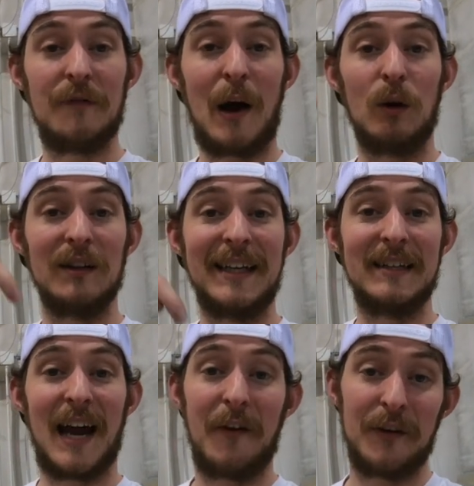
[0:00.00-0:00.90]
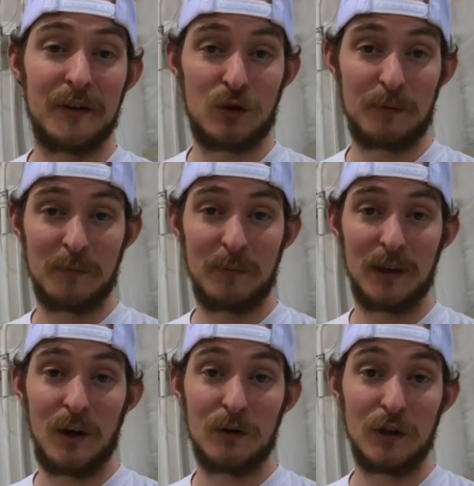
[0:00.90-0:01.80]
I will link down in the description
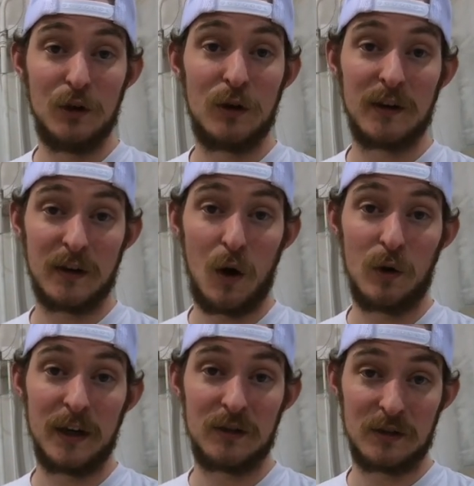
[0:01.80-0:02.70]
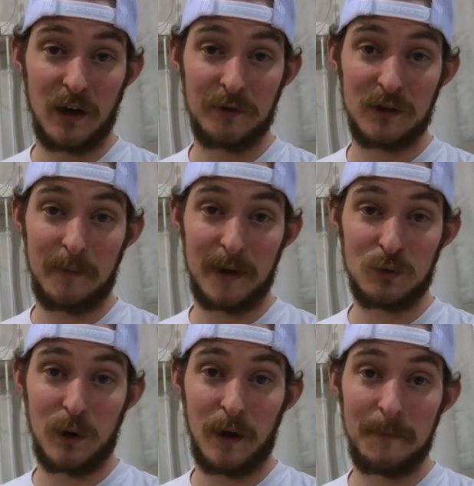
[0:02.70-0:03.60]
below so you can go get yourself some as
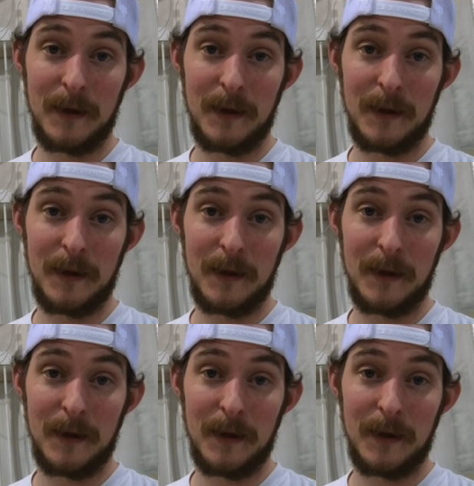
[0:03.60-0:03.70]
well.